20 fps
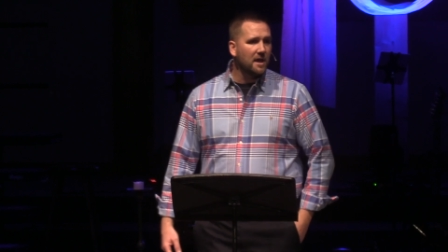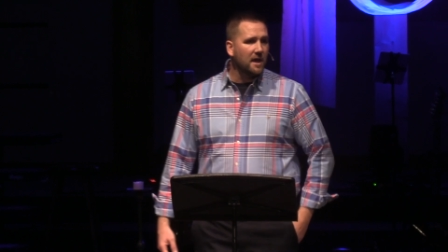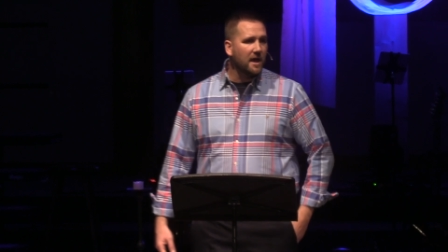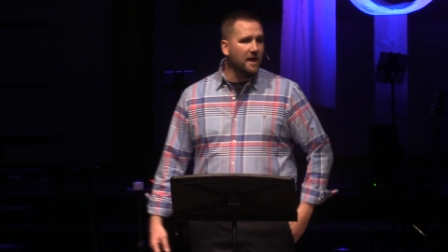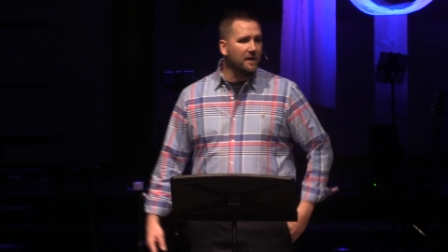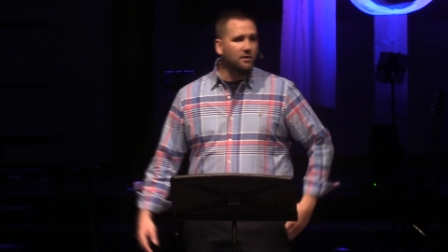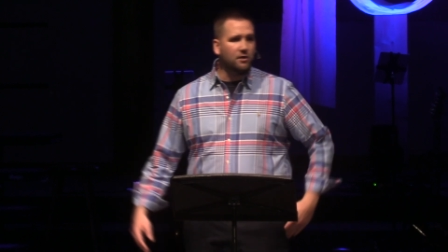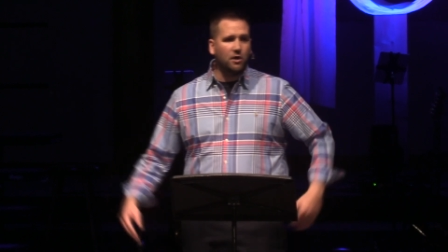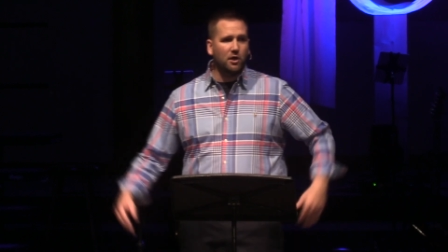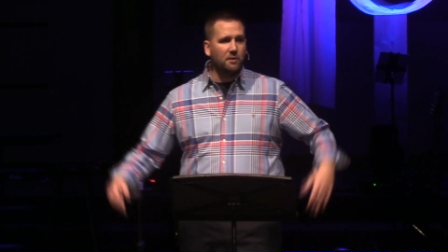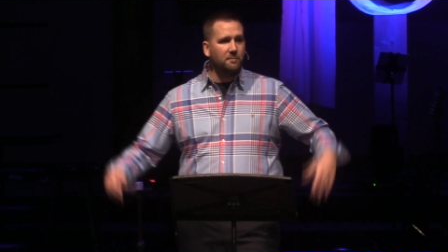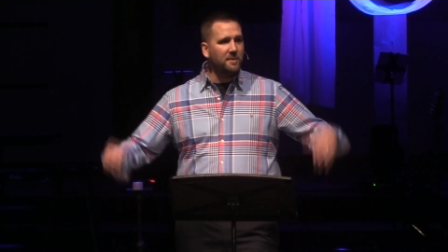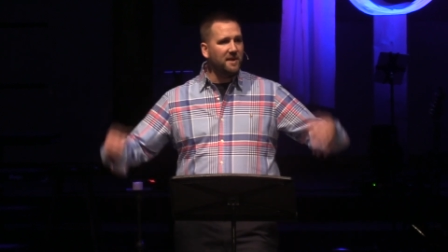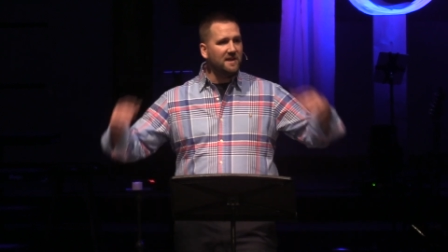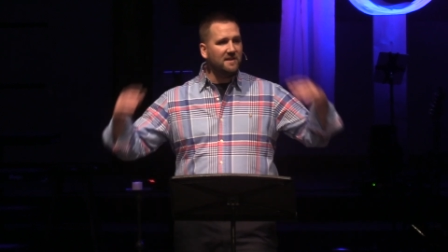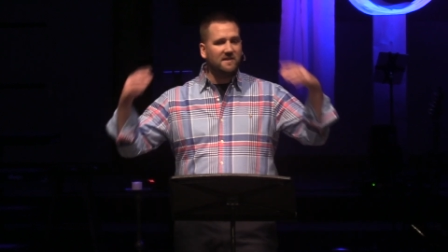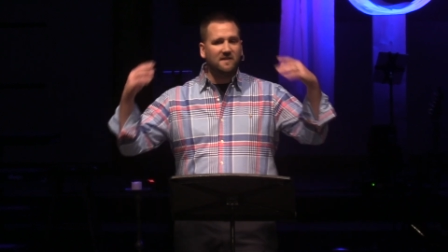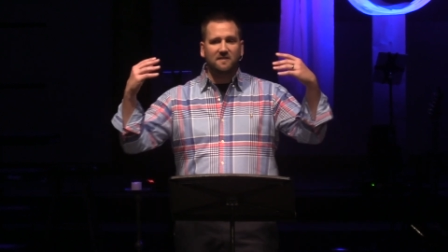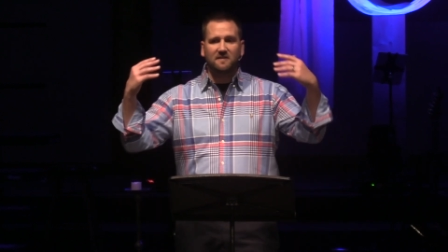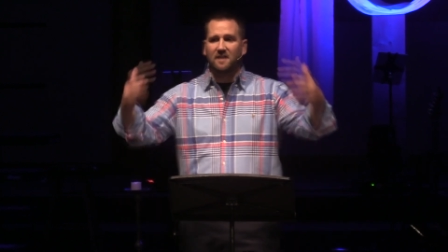It could be
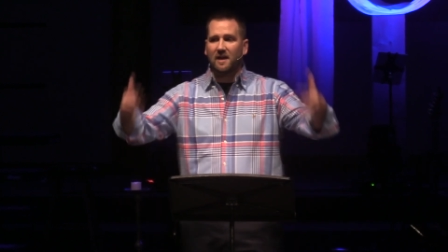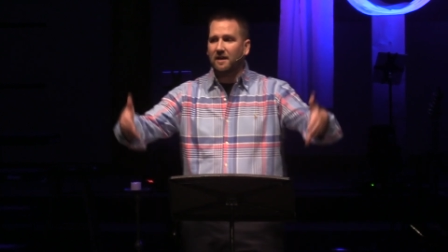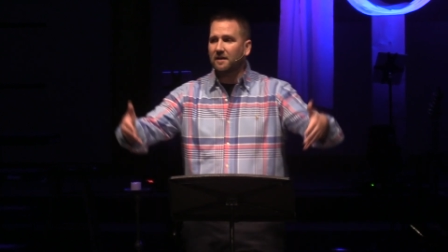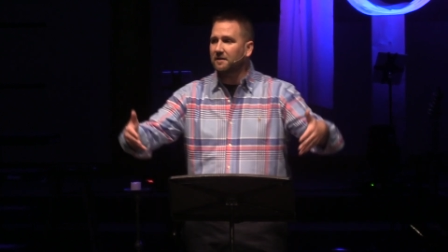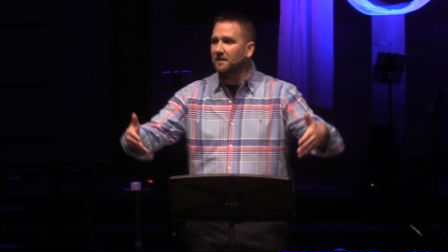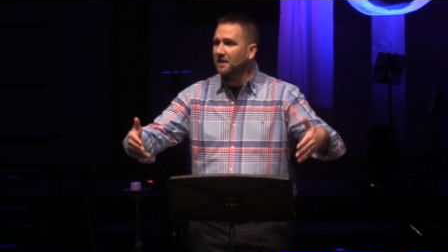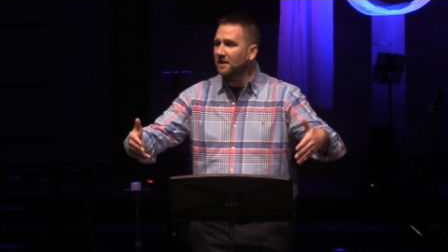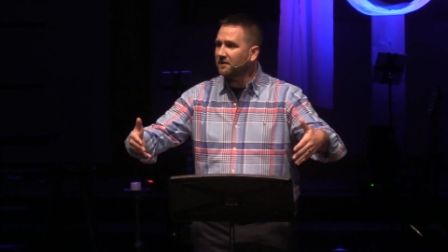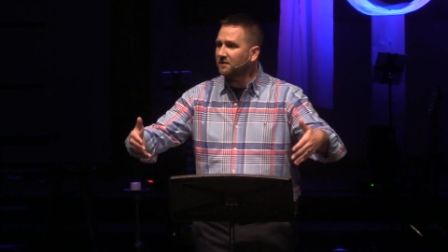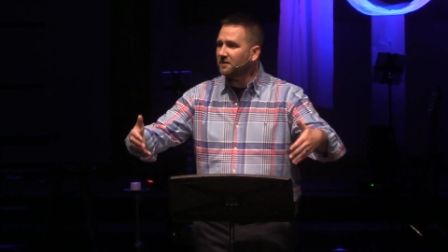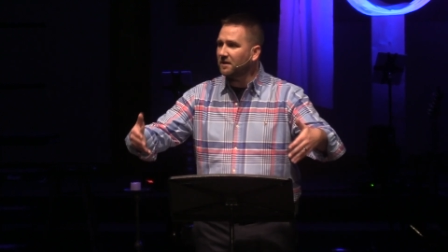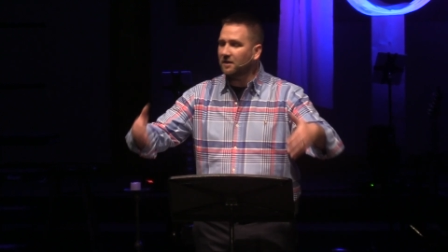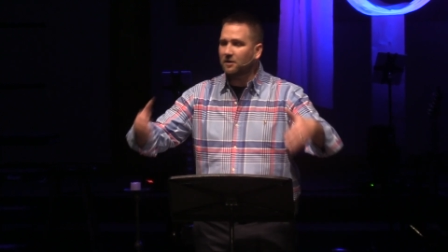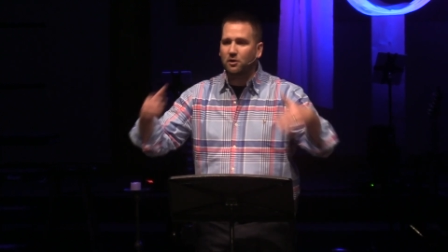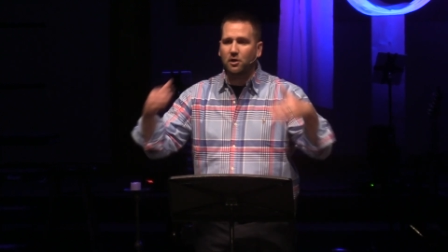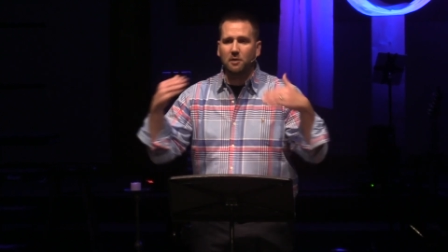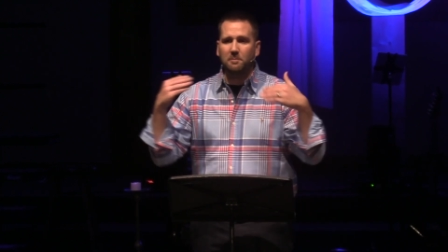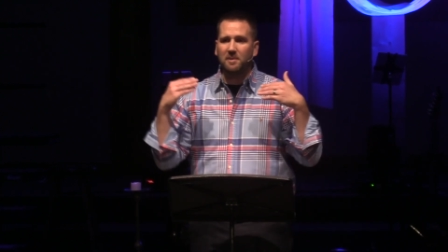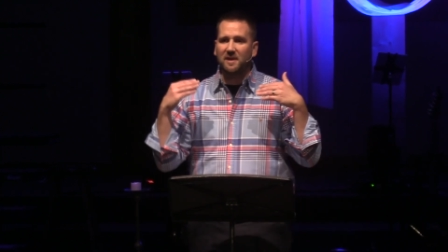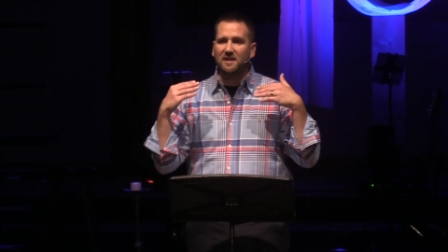sickness. It
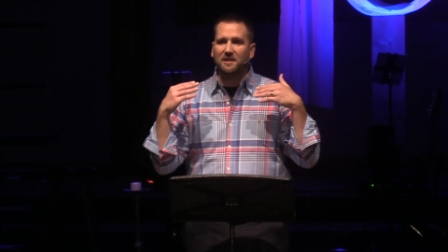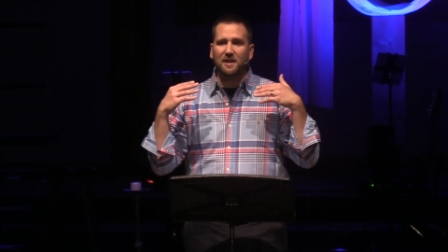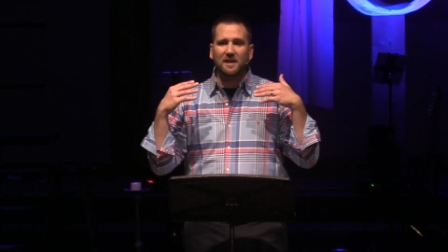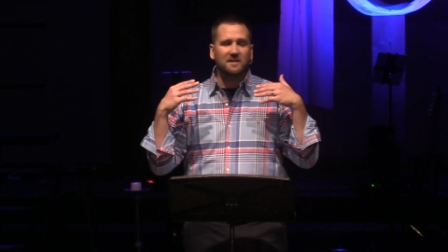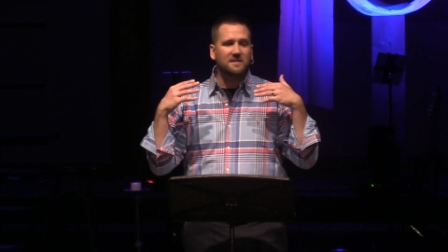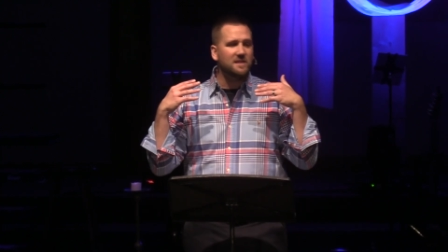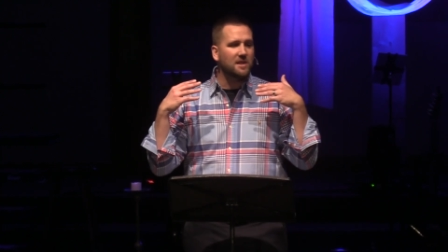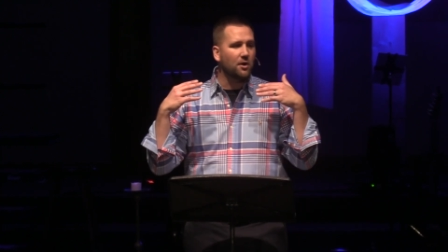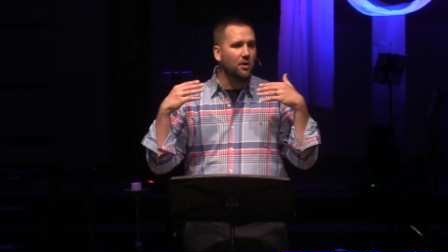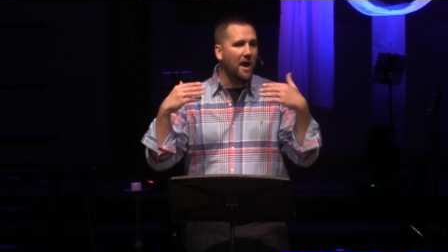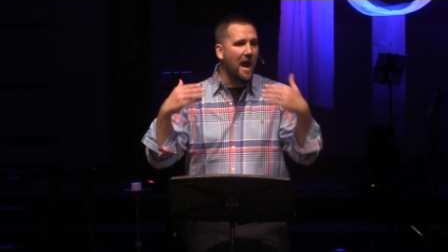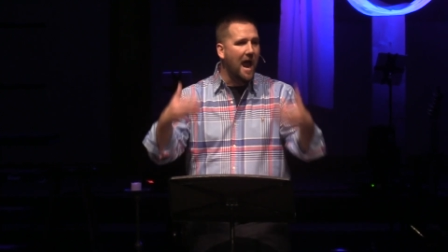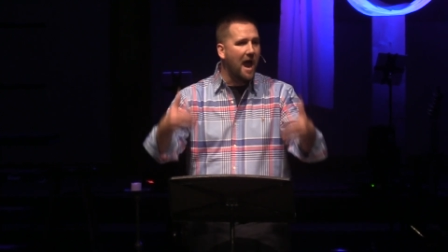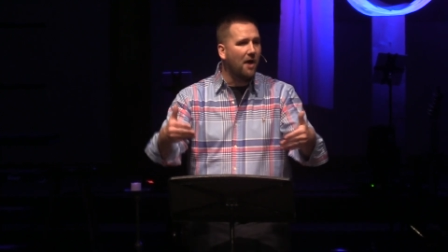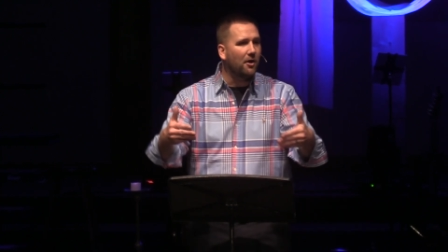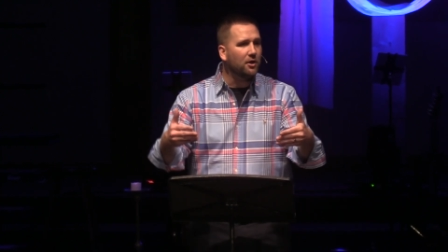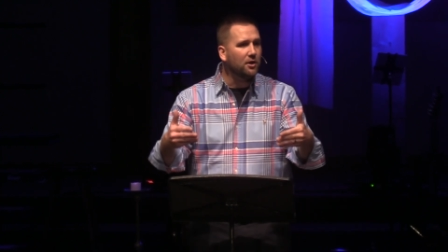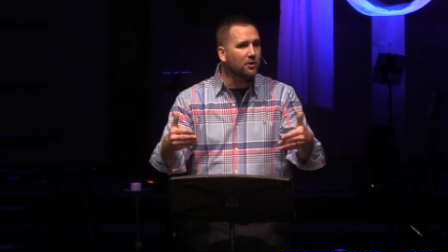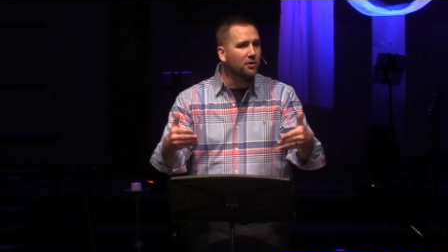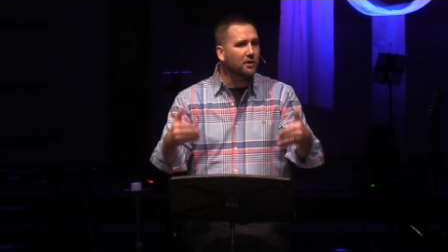could be things that are
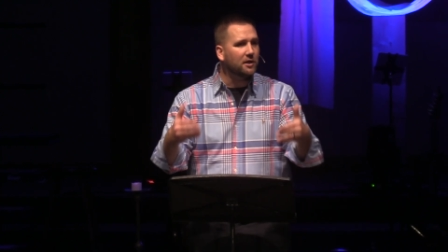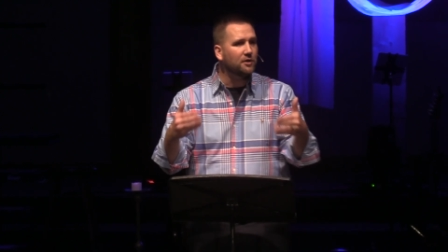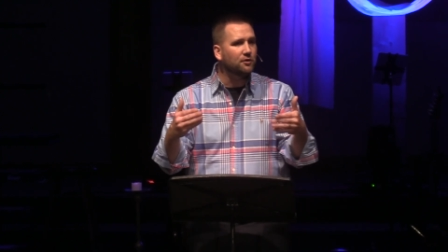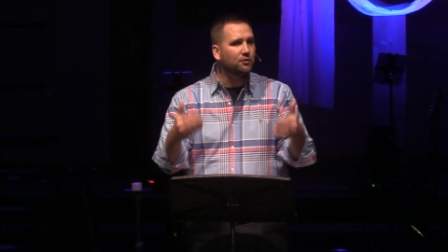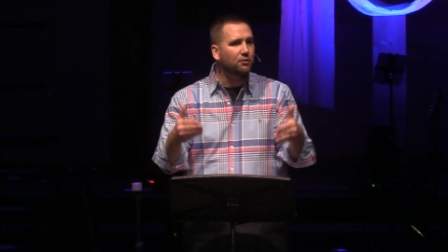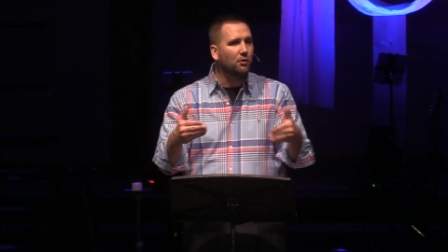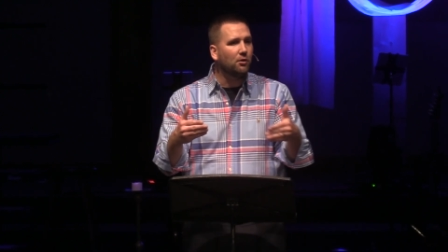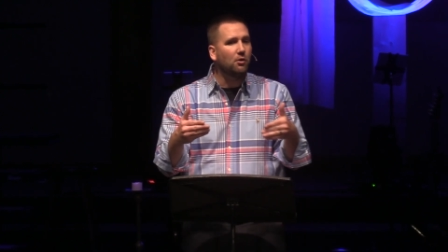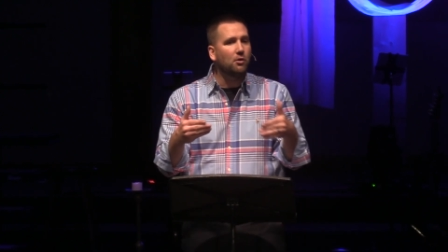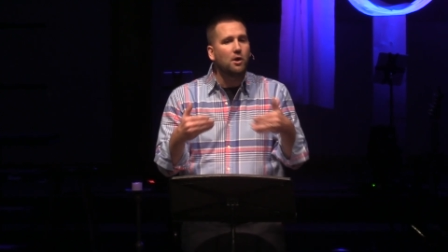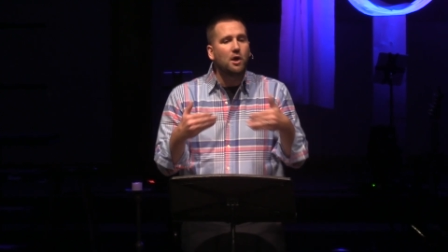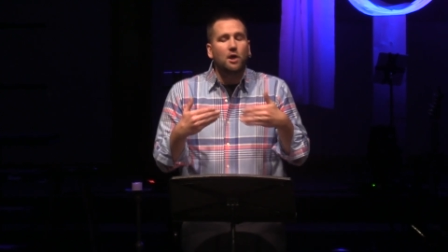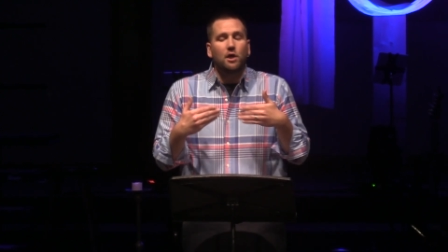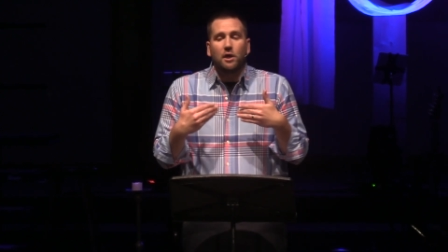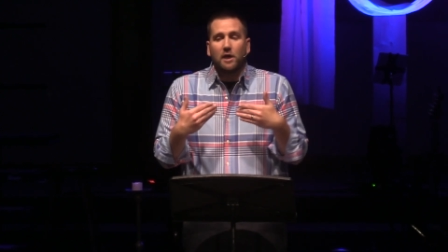out of your control.